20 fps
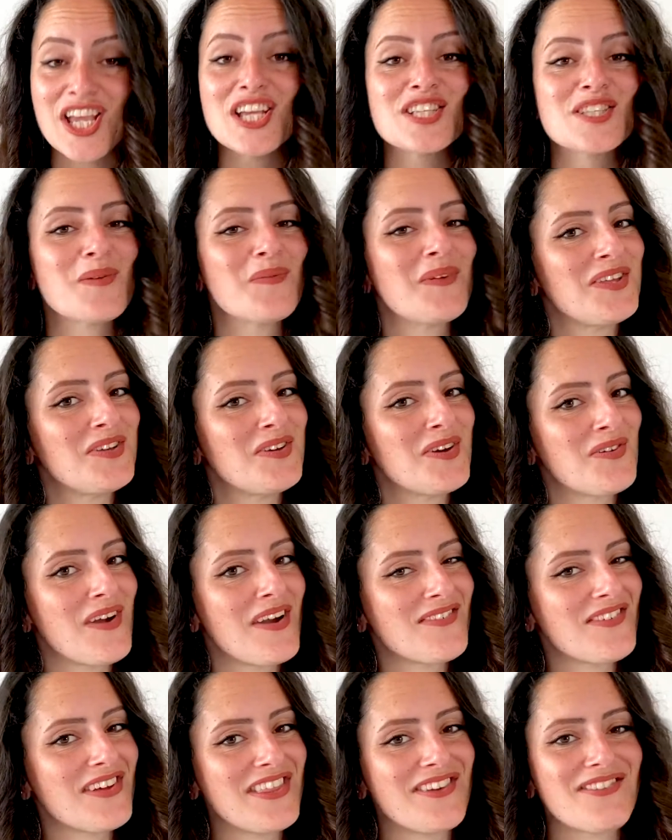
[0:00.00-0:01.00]
So when you
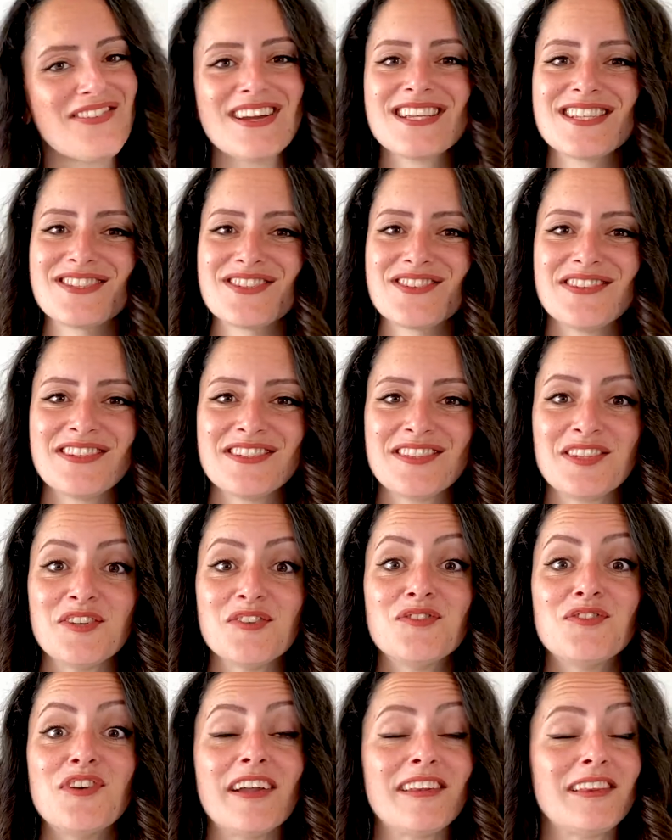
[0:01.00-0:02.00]
arrive at the restaurant, you
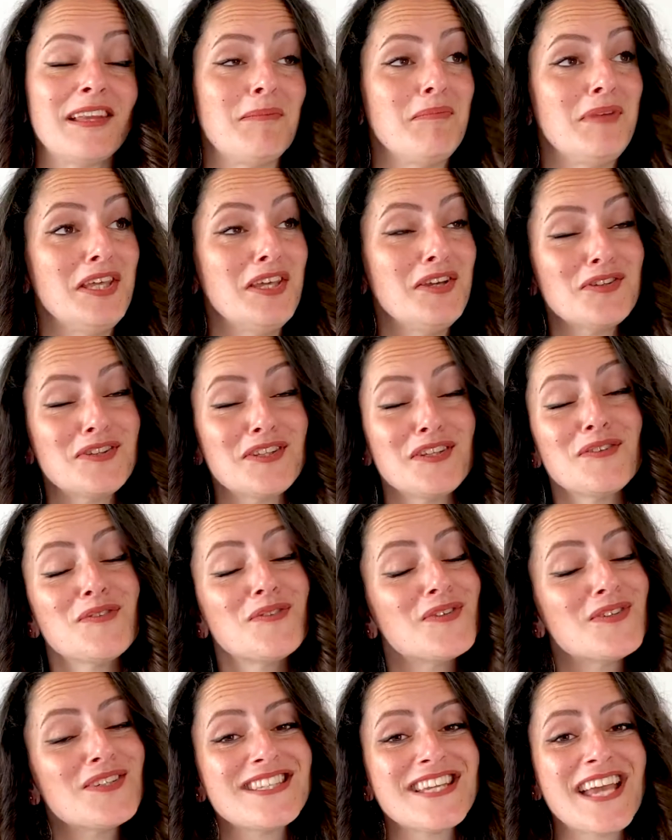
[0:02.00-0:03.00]
find a
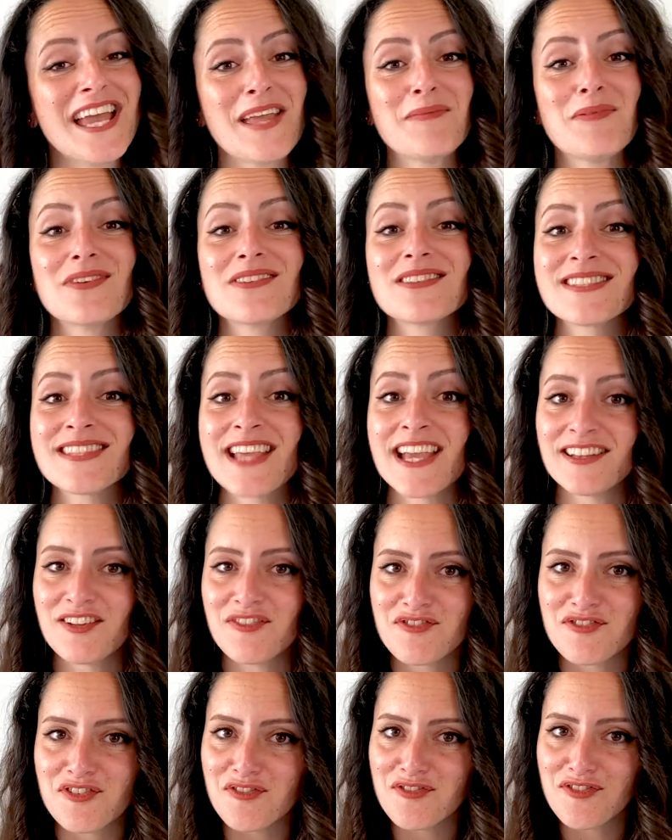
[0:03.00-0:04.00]
beautiful table
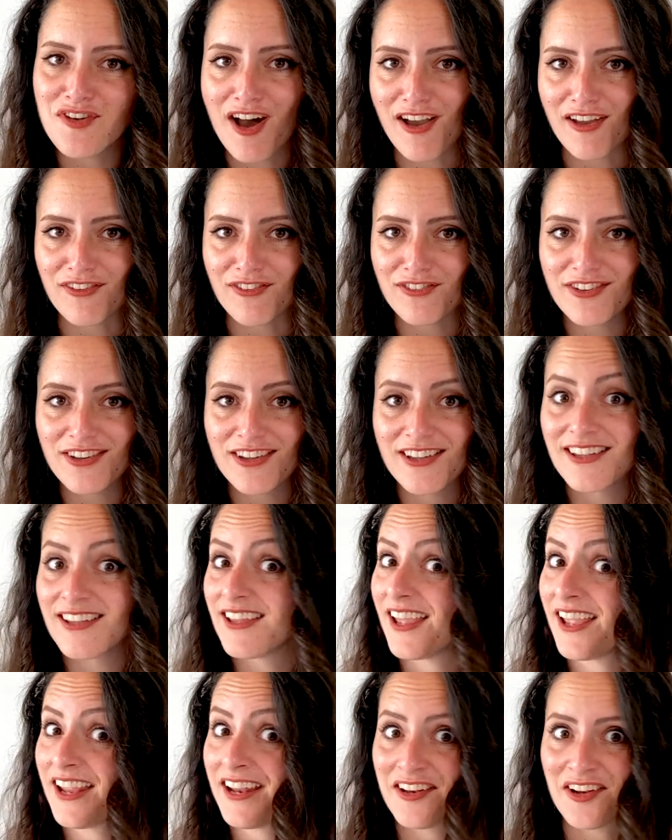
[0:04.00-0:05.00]
set for 5
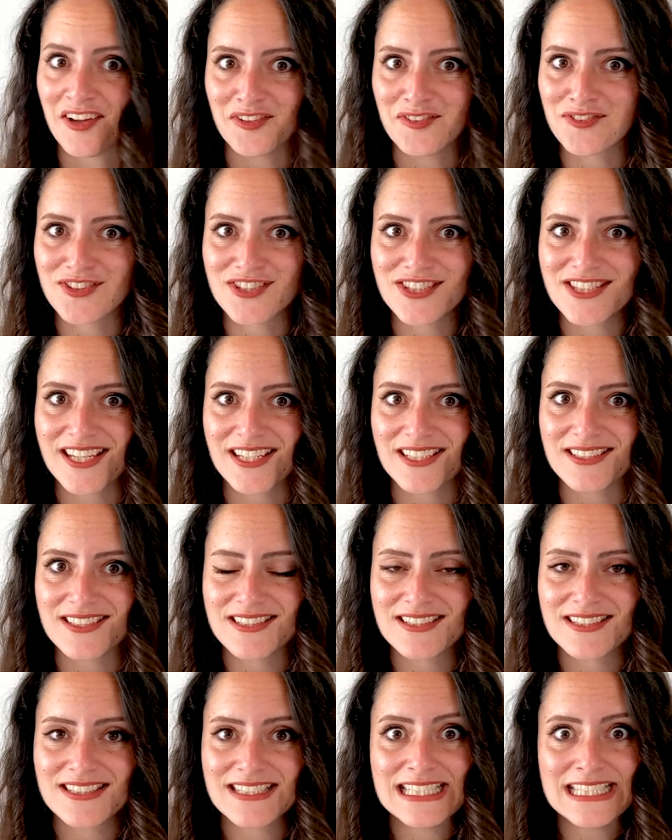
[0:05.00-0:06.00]
and not for
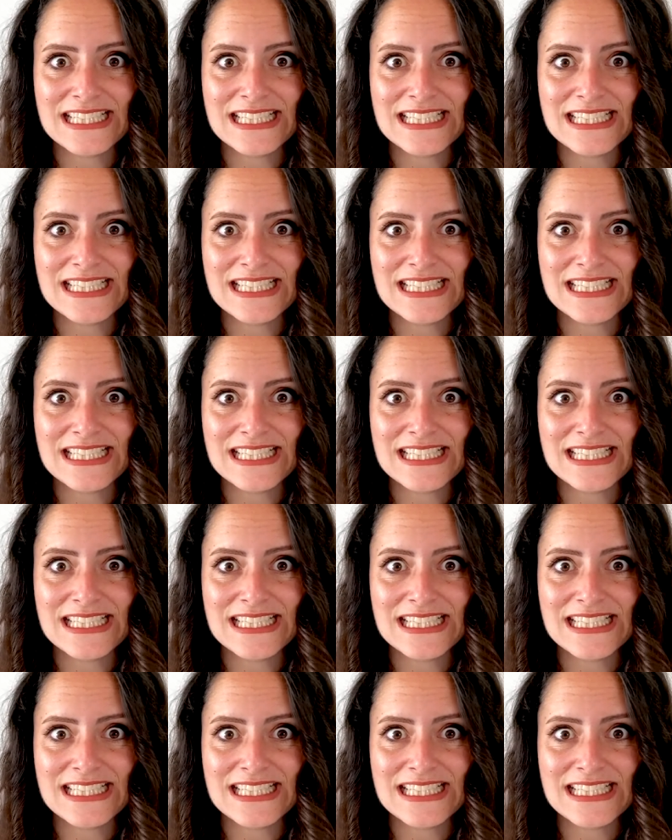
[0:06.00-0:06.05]
6.